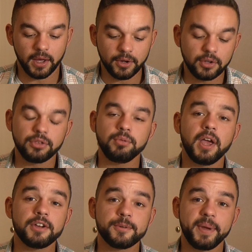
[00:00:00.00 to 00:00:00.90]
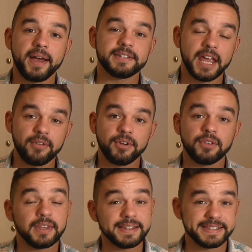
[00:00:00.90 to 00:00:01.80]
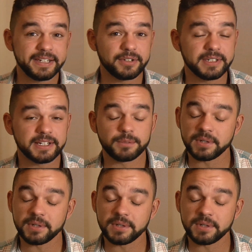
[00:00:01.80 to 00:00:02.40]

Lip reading: A good 300 pounds heavier than the Z06,